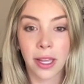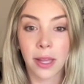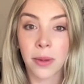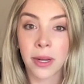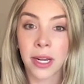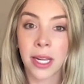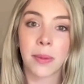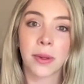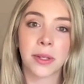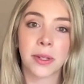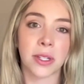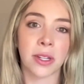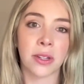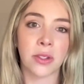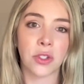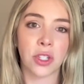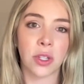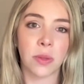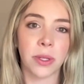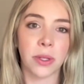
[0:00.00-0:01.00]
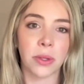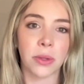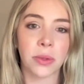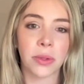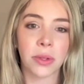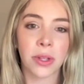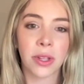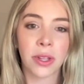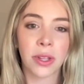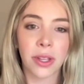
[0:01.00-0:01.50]
I've been able to
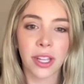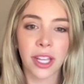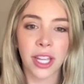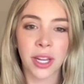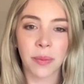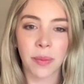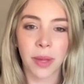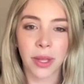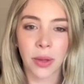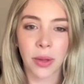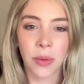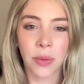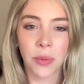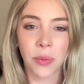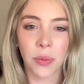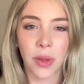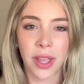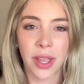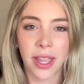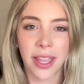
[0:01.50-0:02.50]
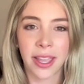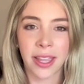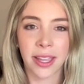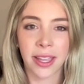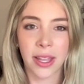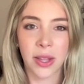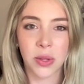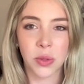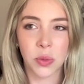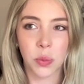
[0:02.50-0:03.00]
contribute in my own way
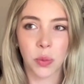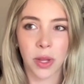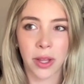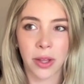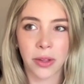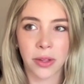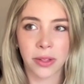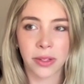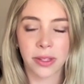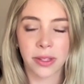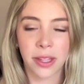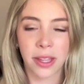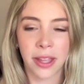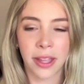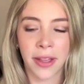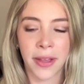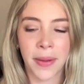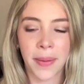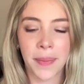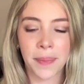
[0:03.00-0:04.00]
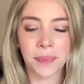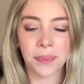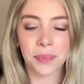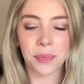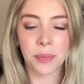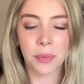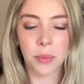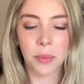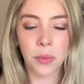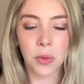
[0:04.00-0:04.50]
as well.
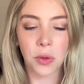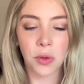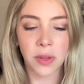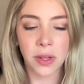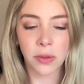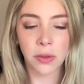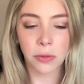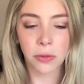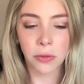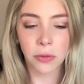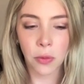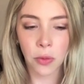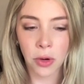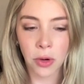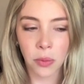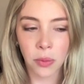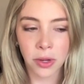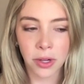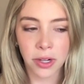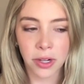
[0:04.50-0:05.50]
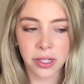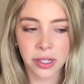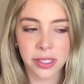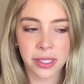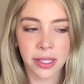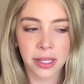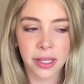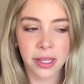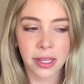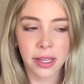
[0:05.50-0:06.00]
Moving forward,
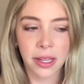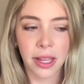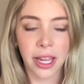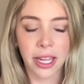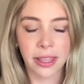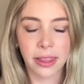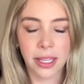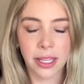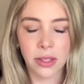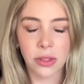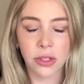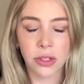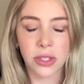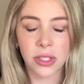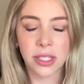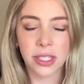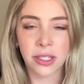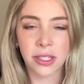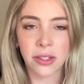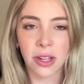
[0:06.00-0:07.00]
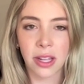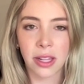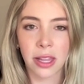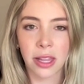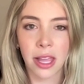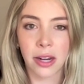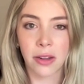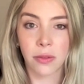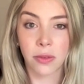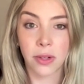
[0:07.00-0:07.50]
I think there's still a
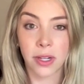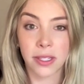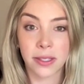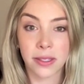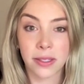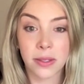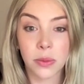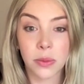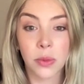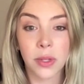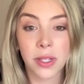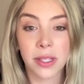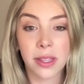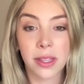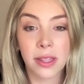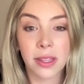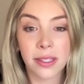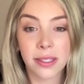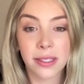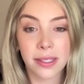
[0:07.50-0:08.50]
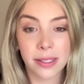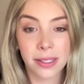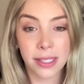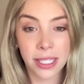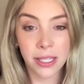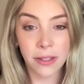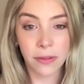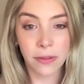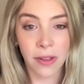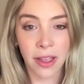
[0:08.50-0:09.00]
lot of risks with
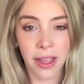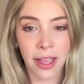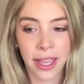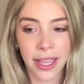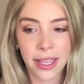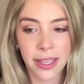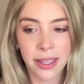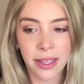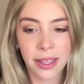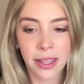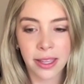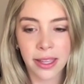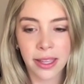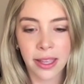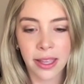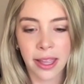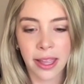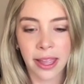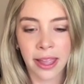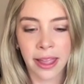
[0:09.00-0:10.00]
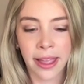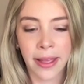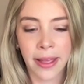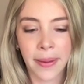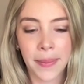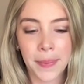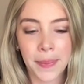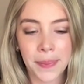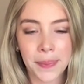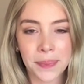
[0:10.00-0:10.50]
CeFi
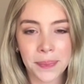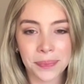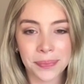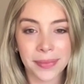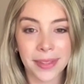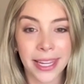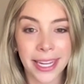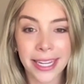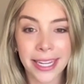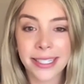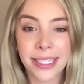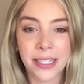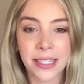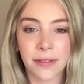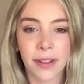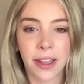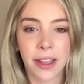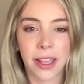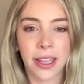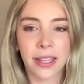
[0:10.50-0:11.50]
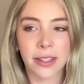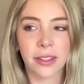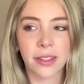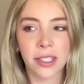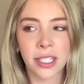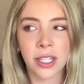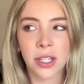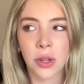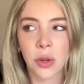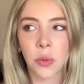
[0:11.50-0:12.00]
and DeFi.
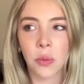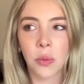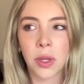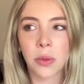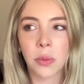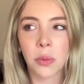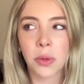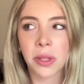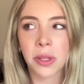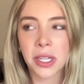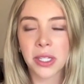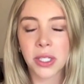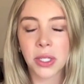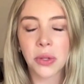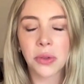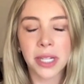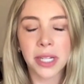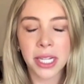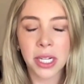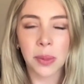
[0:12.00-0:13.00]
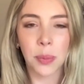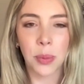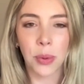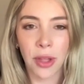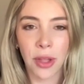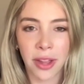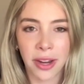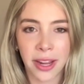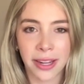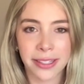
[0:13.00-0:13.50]
We really do need a
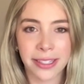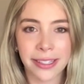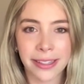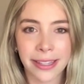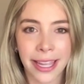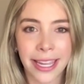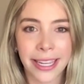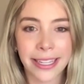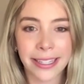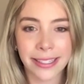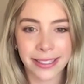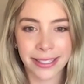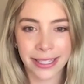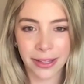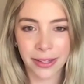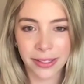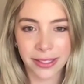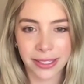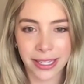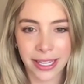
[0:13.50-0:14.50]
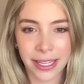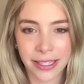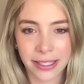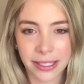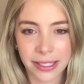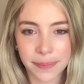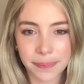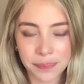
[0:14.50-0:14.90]
product like Celsius.